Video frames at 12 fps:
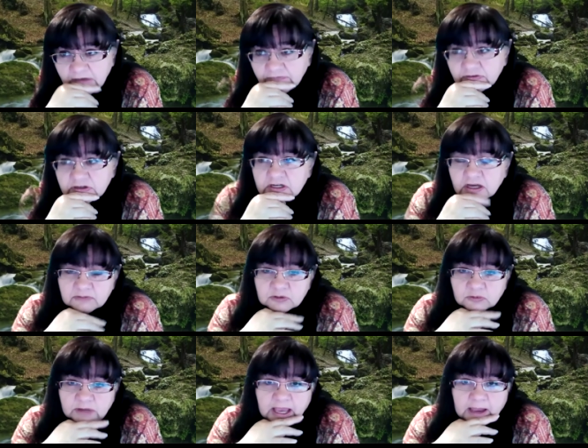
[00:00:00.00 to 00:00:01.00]

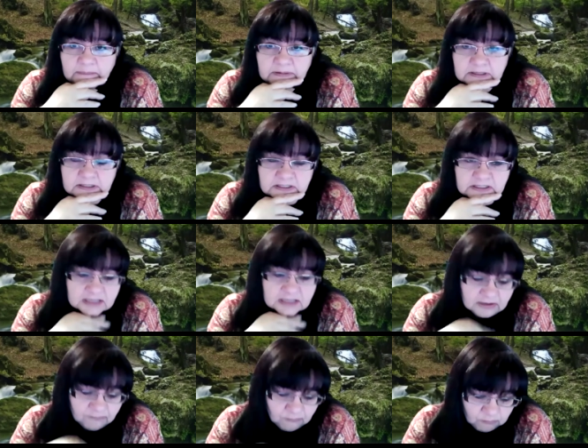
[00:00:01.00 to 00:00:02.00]
oftentimes what happens
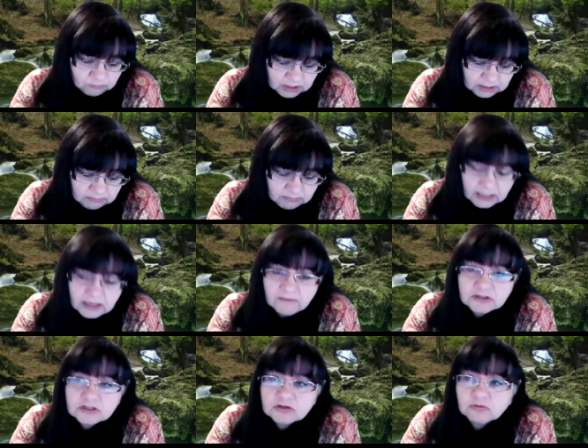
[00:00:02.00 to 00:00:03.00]
is if, and many
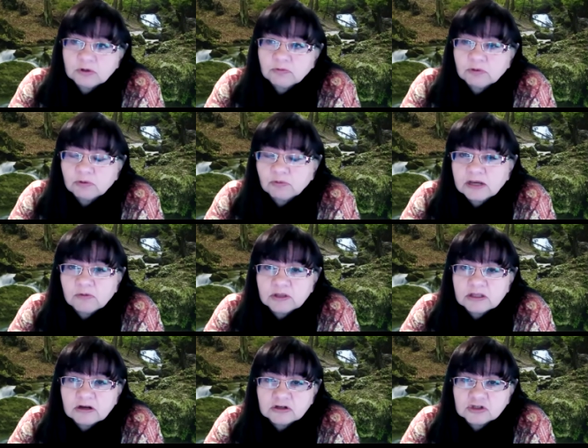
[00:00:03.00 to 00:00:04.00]
of us, when we're working
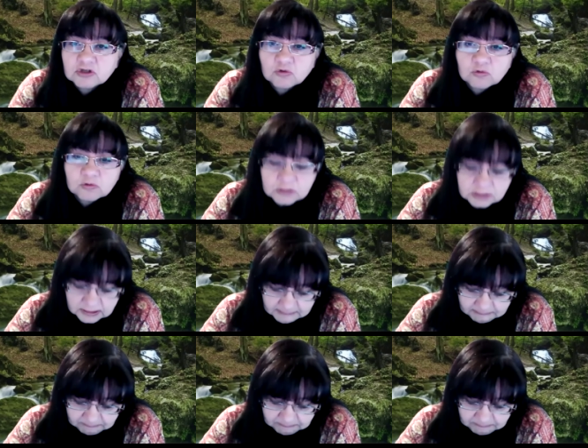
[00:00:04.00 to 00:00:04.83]
with our schools,